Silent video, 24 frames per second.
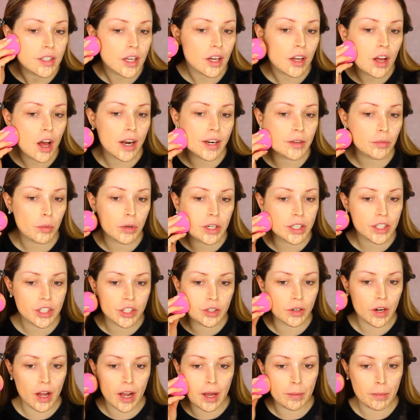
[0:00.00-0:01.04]
So I kind of wanted to
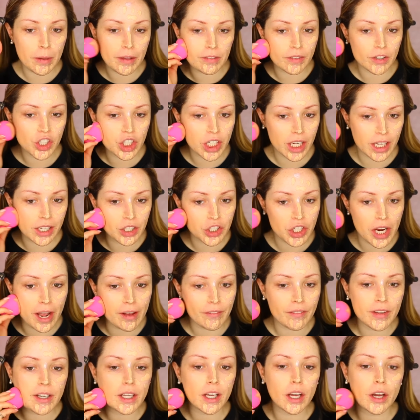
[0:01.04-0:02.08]
do like a bit of a chit
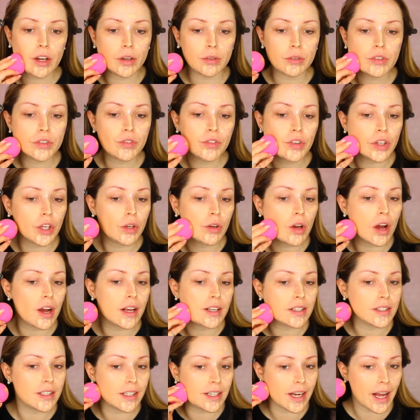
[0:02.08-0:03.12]
chat video for you
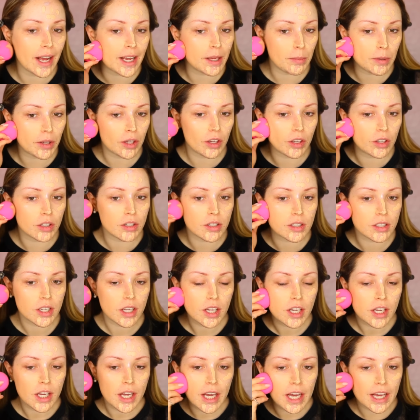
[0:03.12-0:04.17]
guys today because
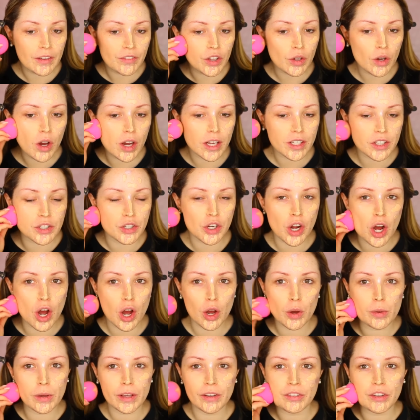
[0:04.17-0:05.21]
if you guys
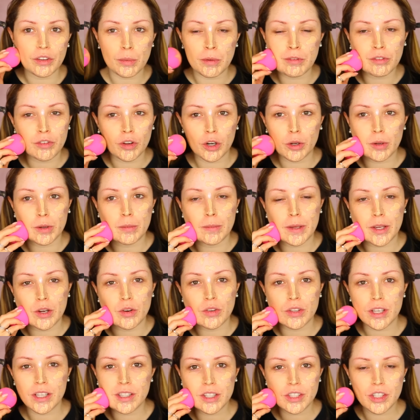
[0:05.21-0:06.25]
know, if you've been following me
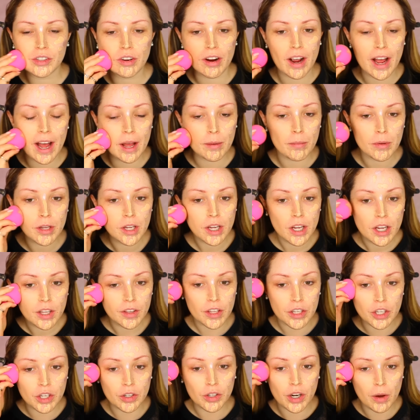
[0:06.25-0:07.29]
on Instagram,
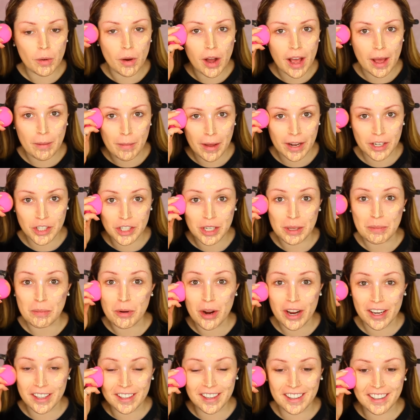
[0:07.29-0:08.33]
then you know I am actually
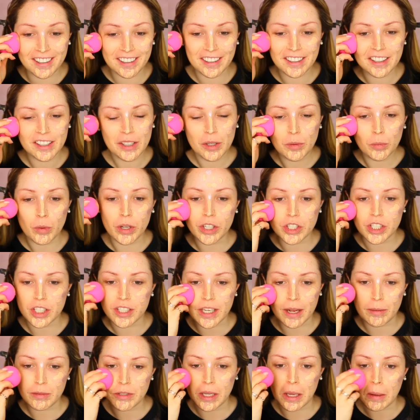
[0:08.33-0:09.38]
pregnant, which
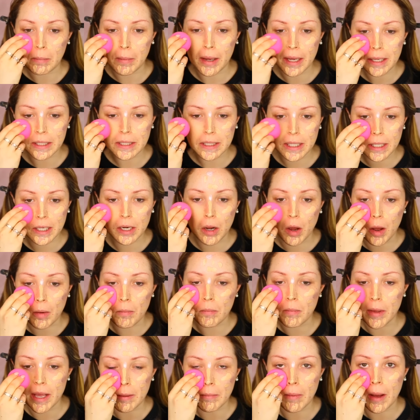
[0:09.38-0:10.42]
is absolutely amazing.
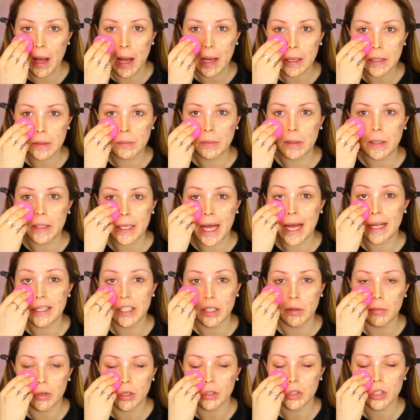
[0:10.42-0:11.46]
Me and my husband
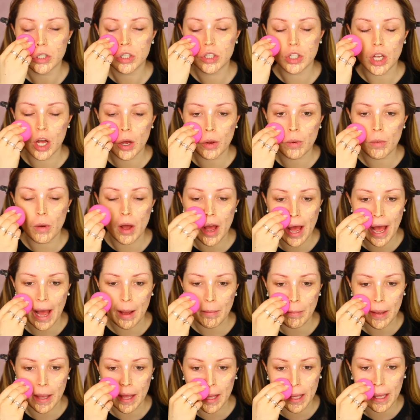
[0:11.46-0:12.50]
Adam are so
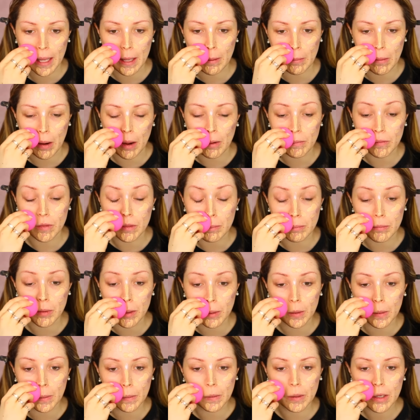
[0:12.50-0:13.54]
happy, we're over the
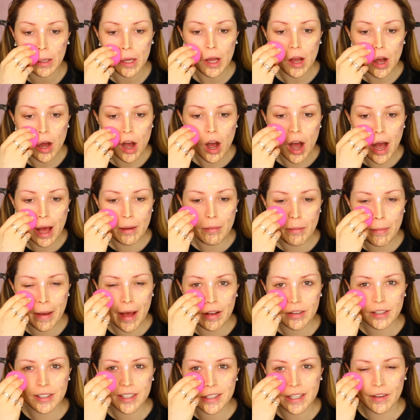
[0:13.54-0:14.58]
moon. I'm
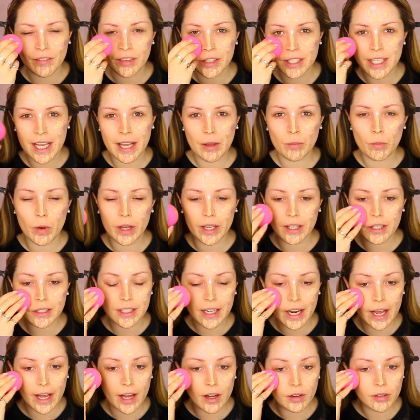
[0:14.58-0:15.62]
about 17
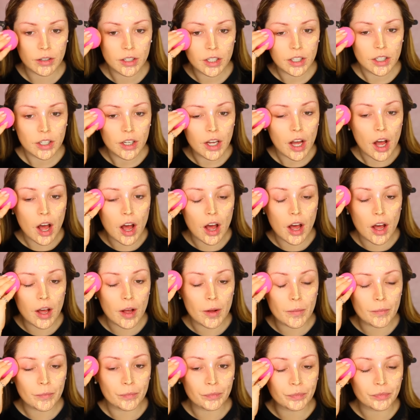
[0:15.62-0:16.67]
weeks now.
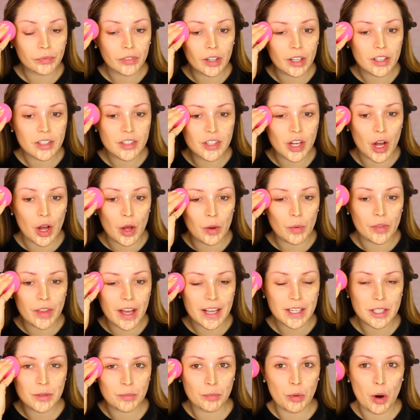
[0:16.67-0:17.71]
Um, so
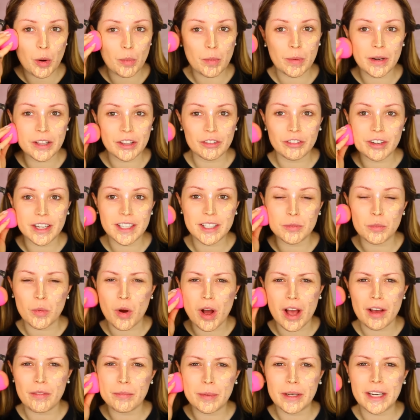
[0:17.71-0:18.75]
that's probably the reason
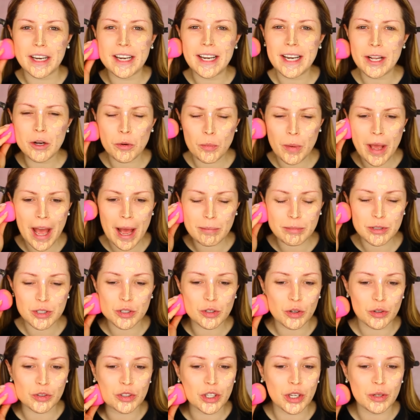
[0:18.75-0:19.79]
why I've been a little bit
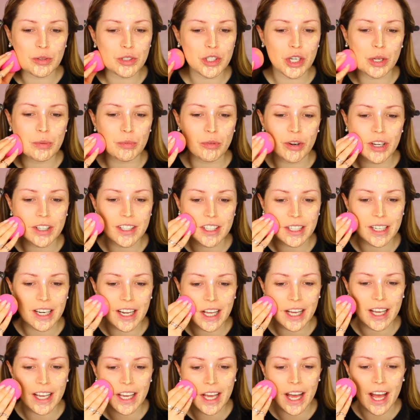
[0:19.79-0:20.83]
absent on YouTube
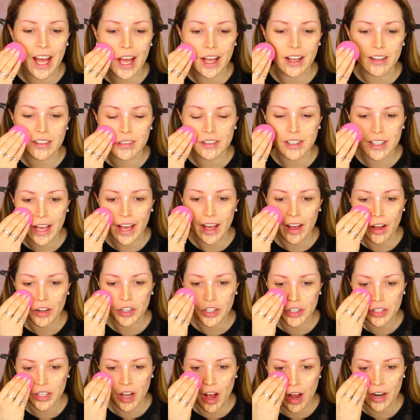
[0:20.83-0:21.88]
recently and yeah
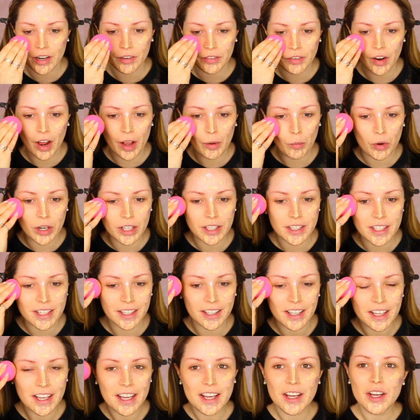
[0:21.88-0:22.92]
I just kind of like wanted
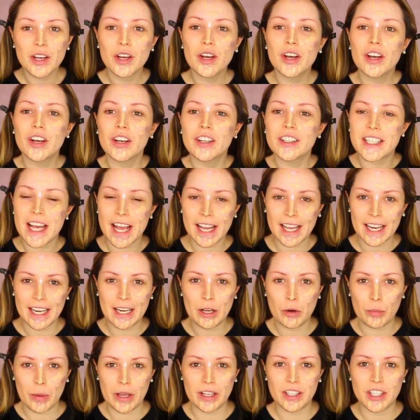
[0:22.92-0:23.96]
to take a
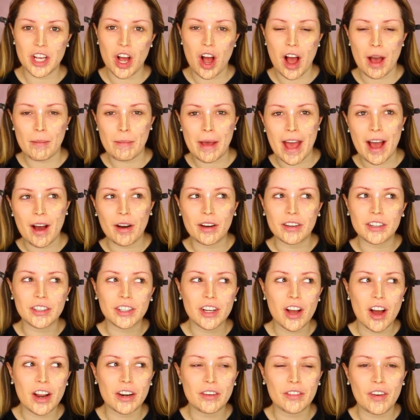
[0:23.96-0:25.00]
little bit of time out
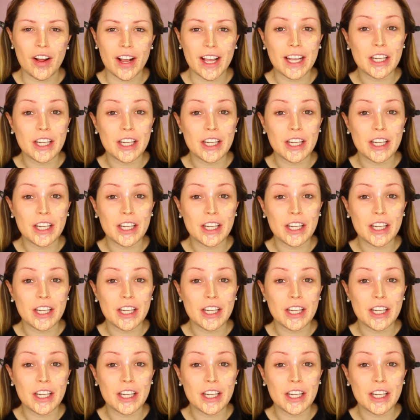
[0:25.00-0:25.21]
and kind of